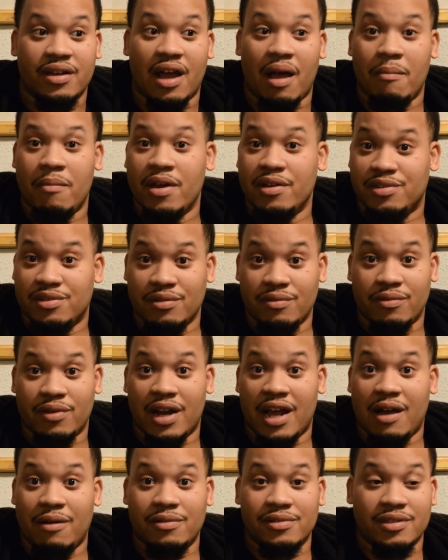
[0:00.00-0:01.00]
I met you
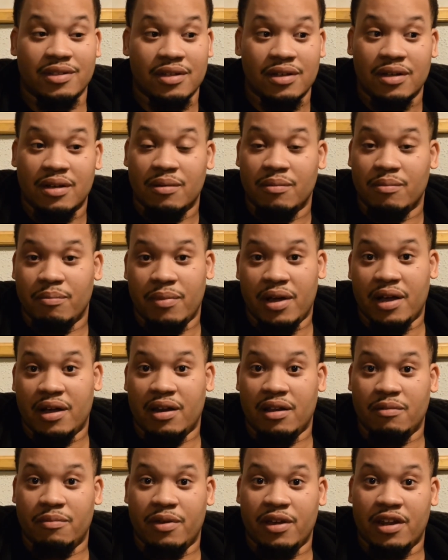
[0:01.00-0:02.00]
when I was
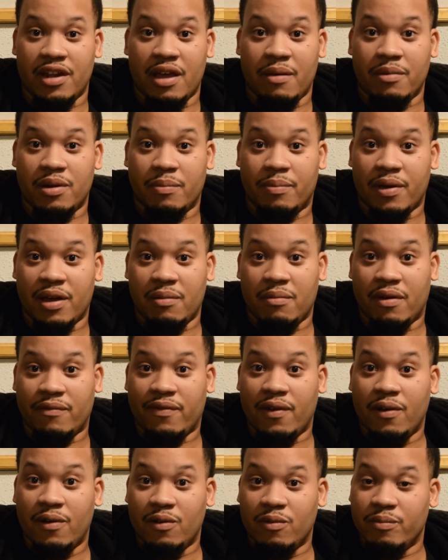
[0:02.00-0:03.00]
barely being able to pay my
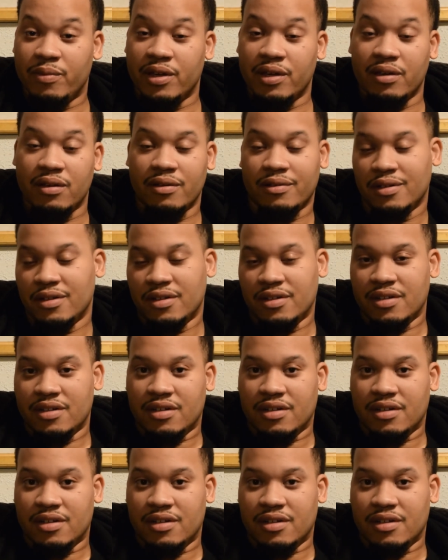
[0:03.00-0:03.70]
phone bill.